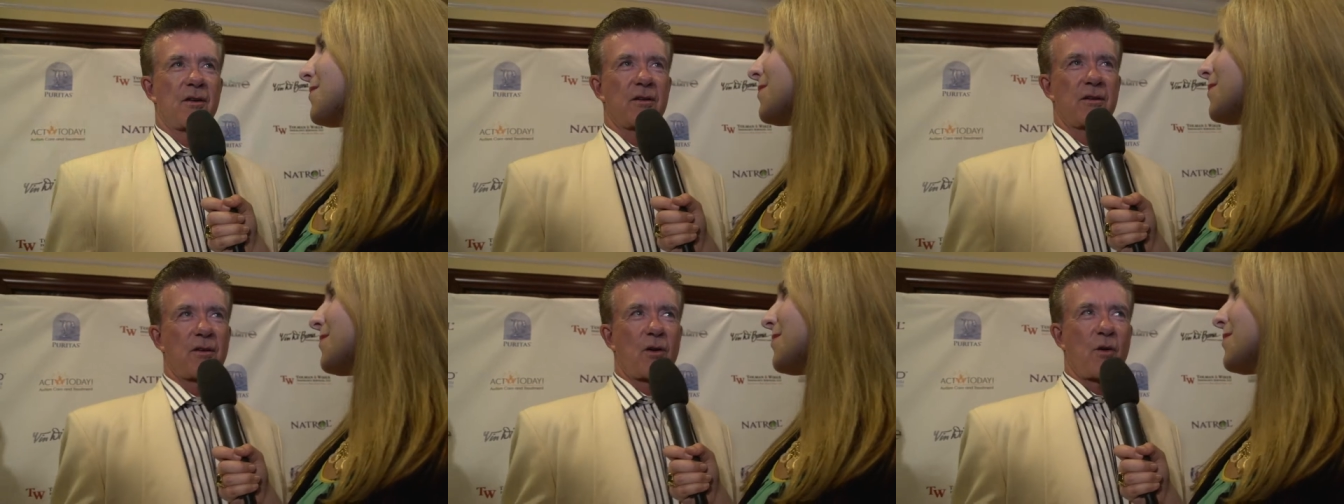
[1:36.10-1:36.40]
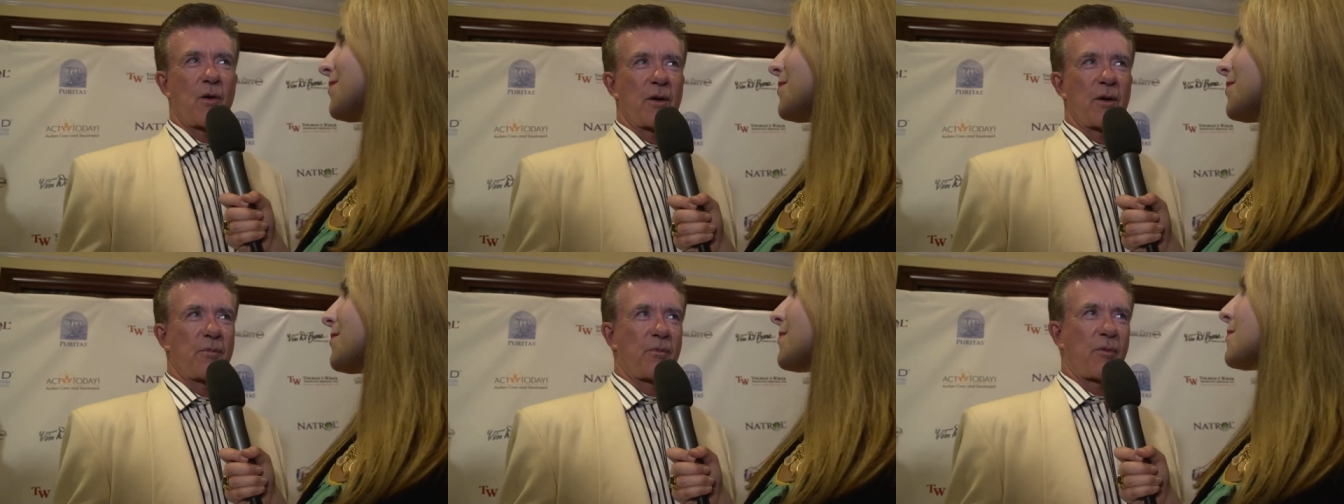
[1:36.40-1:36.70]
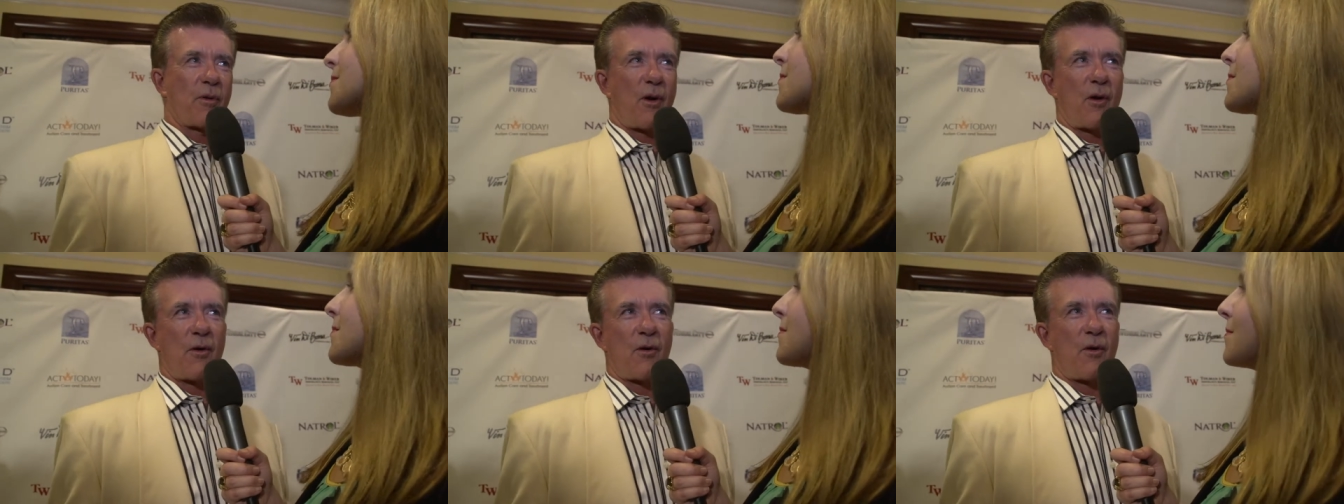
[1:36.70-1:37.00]
quid
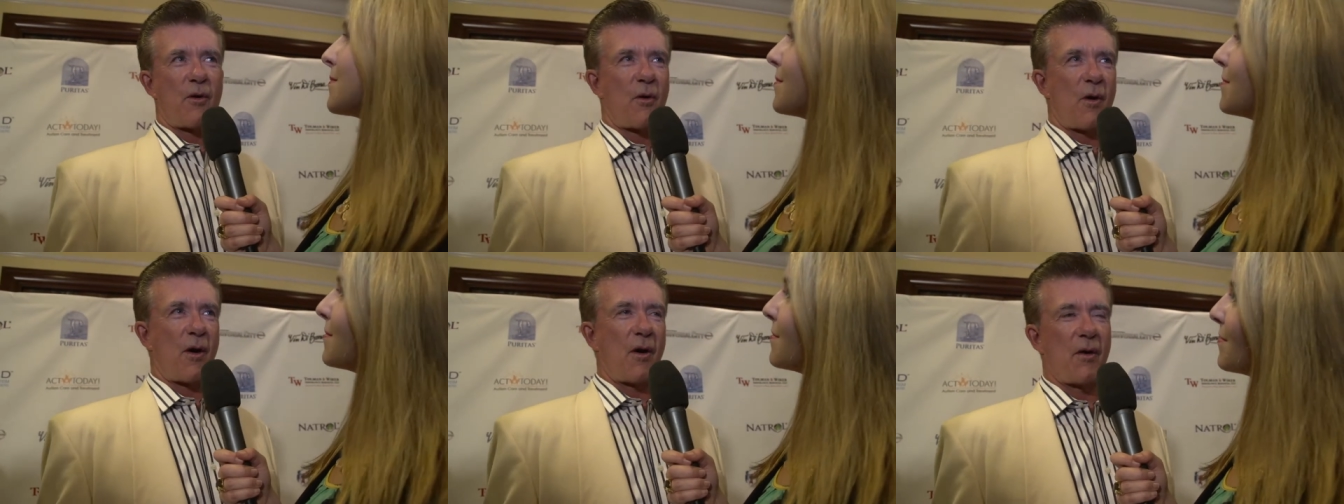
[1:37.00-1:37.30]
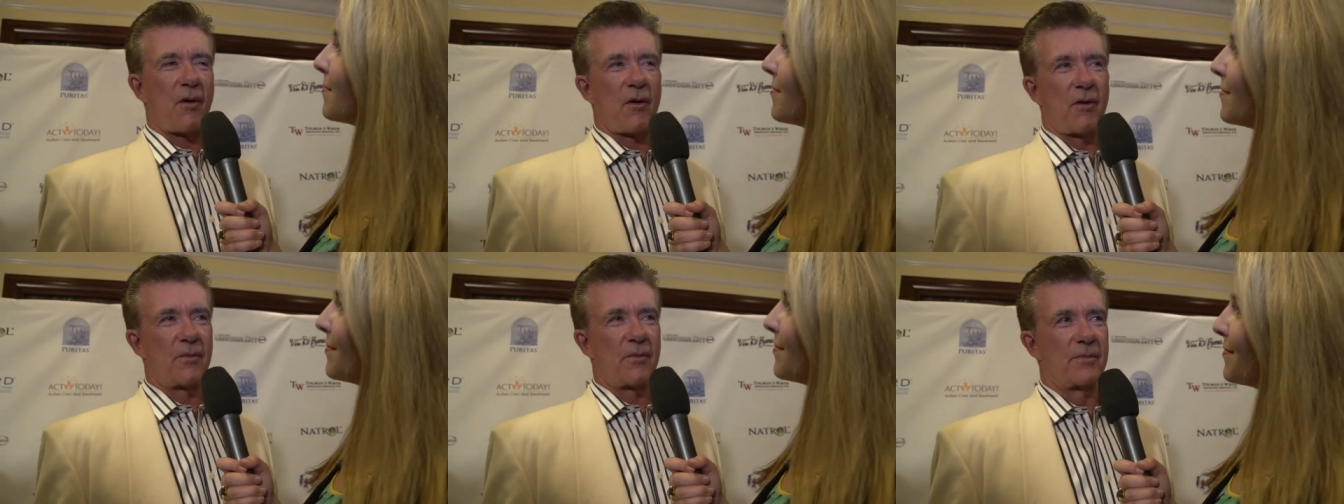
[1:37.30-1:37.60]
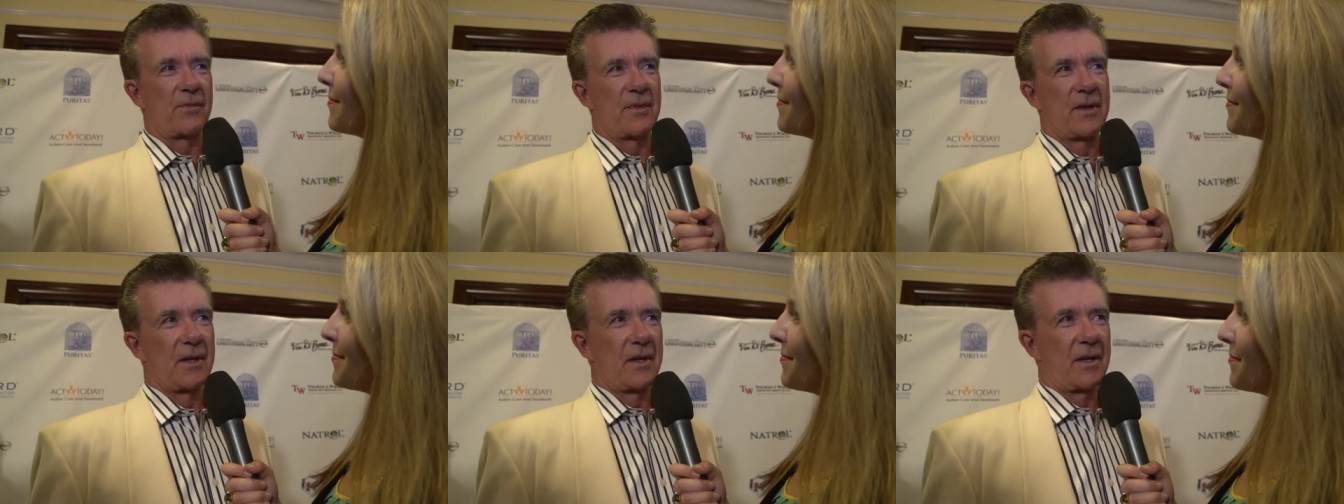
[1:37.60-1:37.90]
pro quo
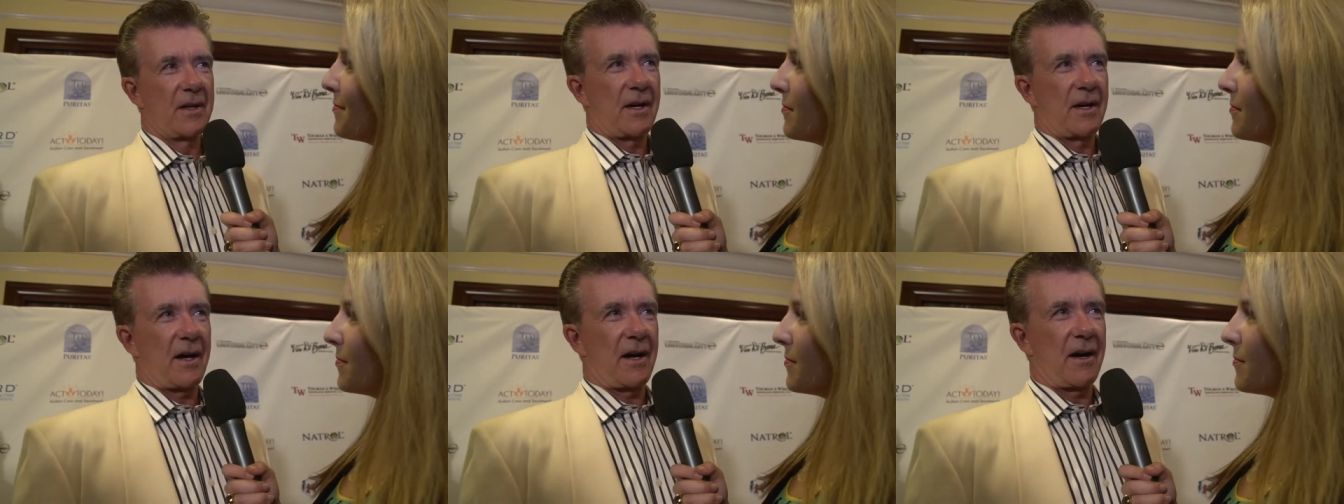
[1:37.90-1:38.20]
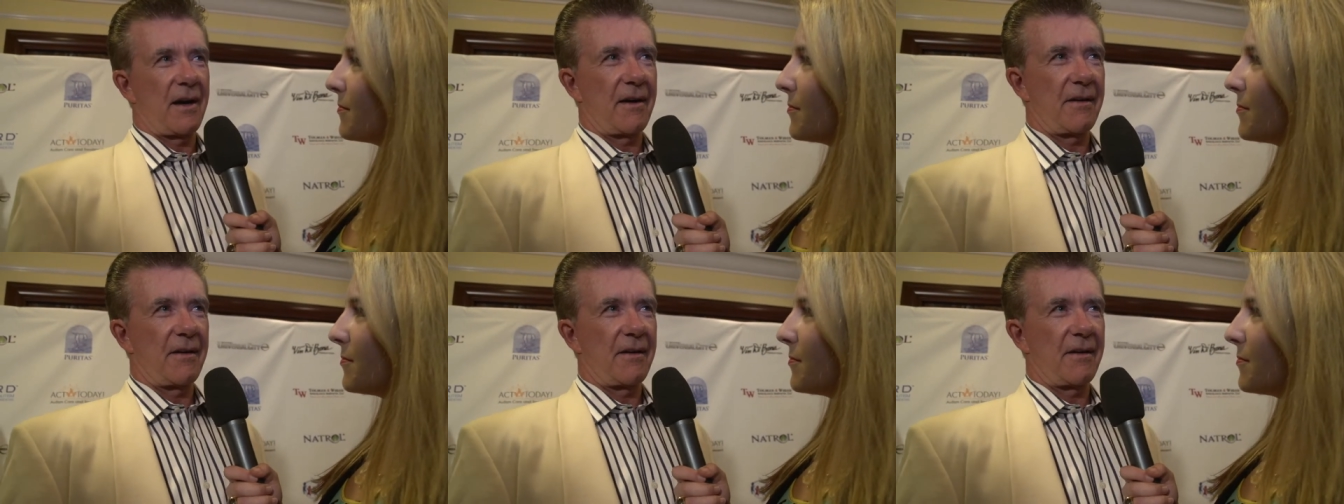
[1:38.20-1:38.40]
uh,